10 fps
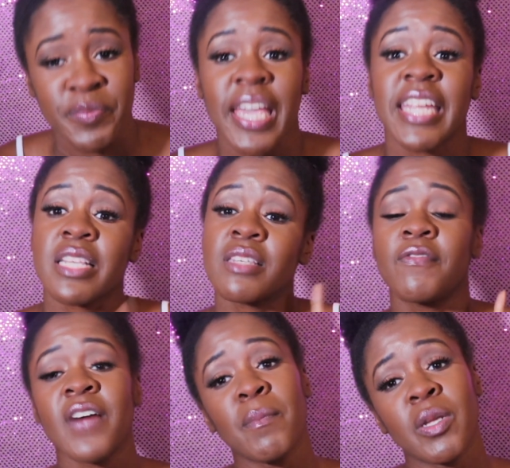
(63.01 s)
It is a
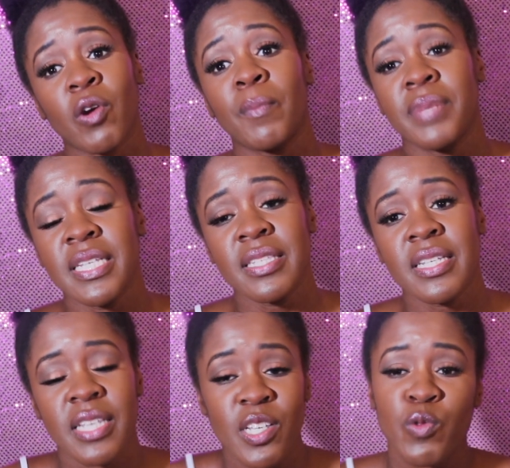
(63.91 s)
family-run
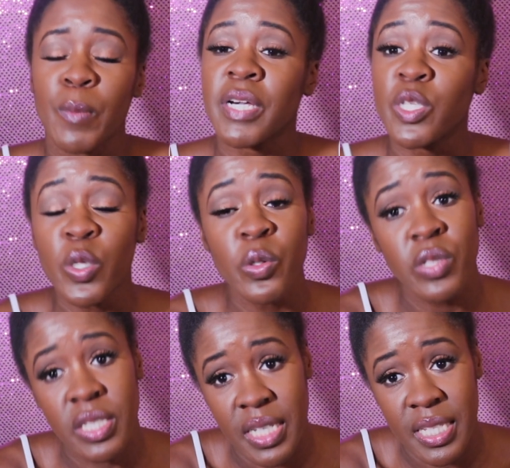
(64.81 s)
business. It's run by two
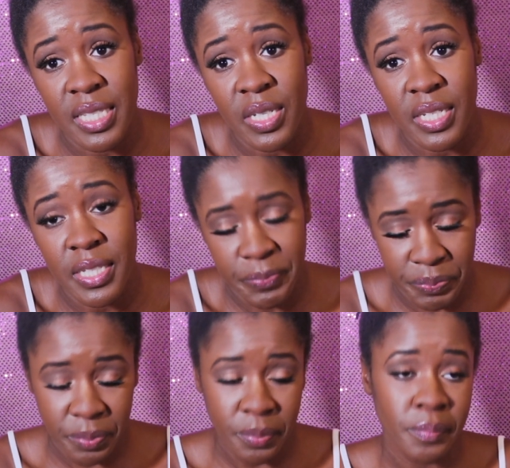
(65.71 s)
sisters
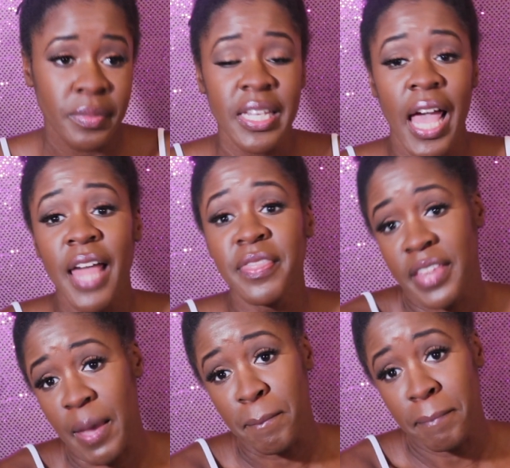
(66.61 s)
and
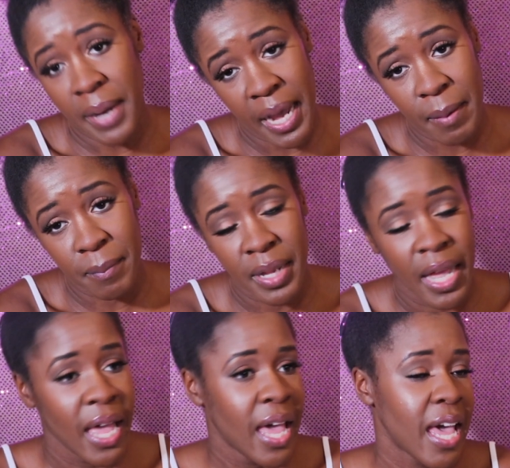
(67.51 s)
their mum,
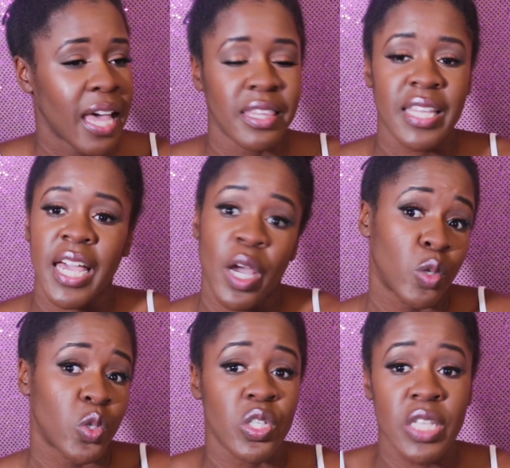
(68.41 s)
and they are
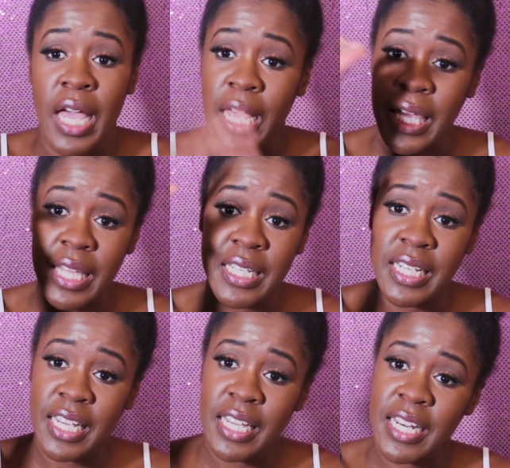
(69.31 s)
just killing
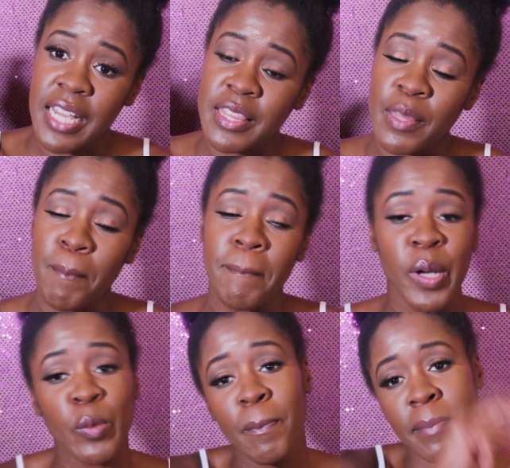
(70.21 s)
it at
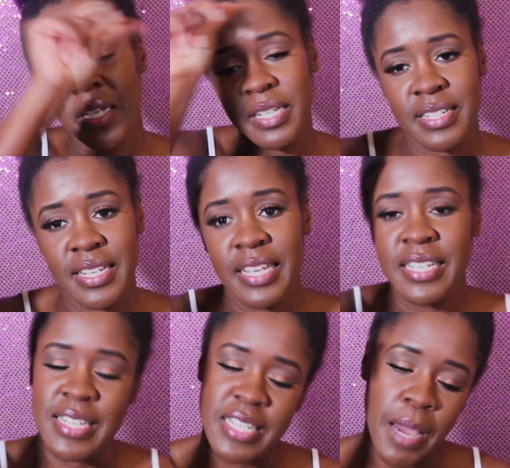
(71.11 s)
the moment.
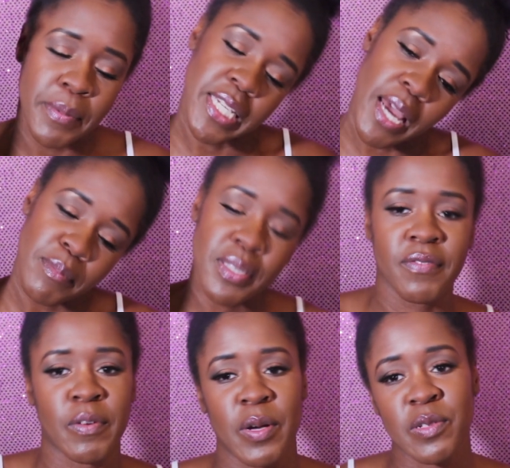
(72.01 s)
Snap snaps
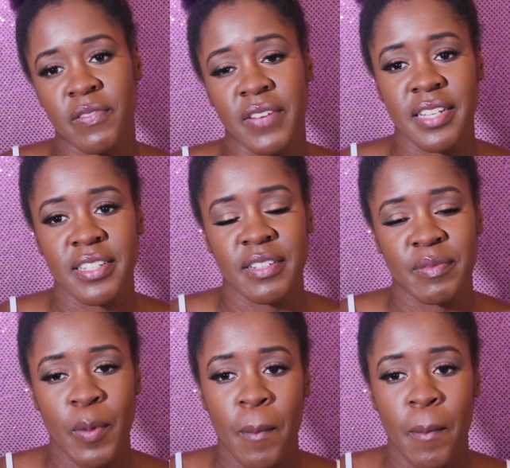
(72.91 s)
for Bows of London.